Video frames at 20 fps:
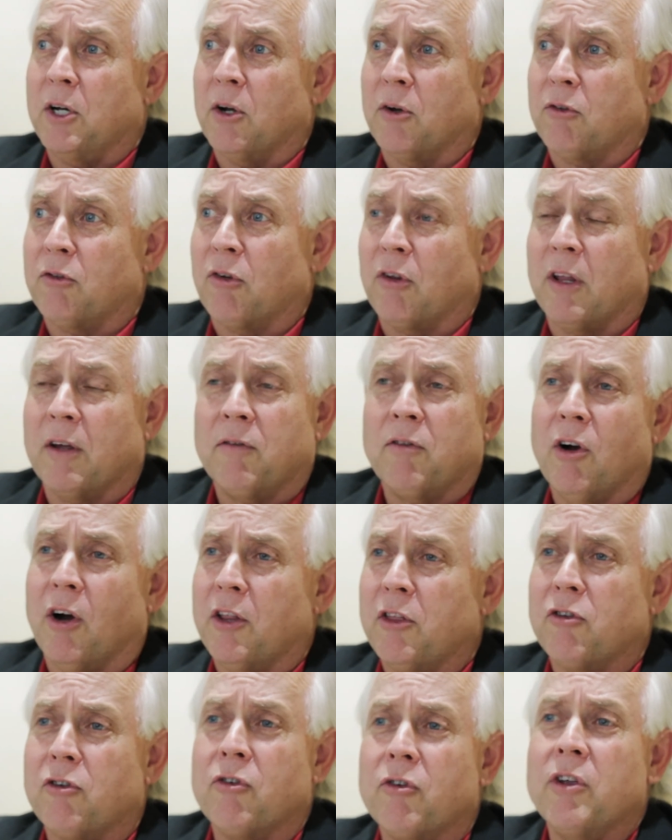So they've
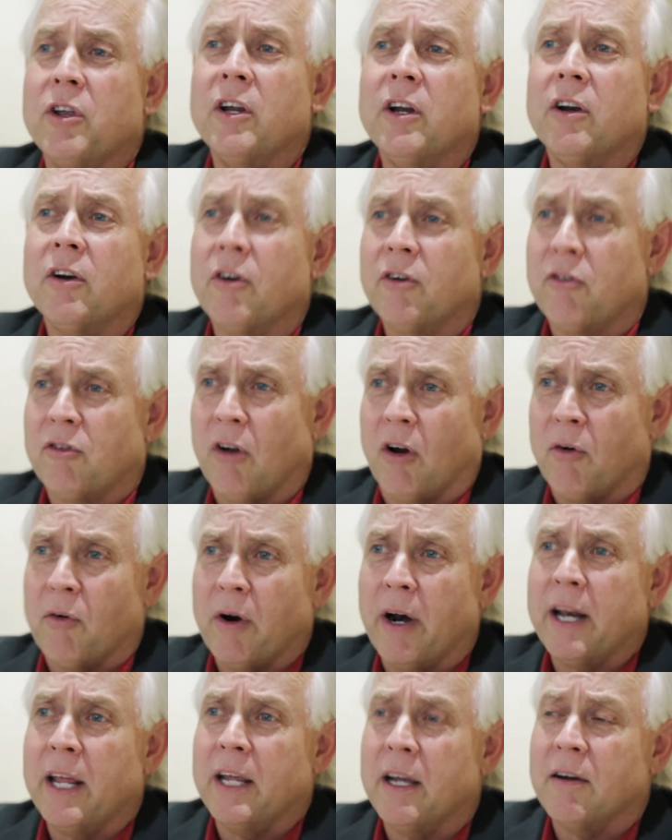gone through years
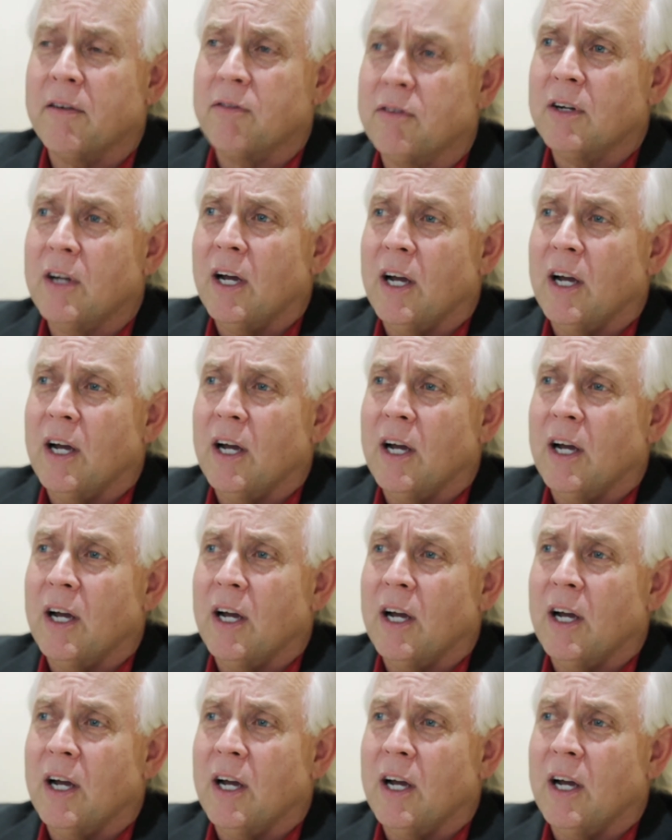already of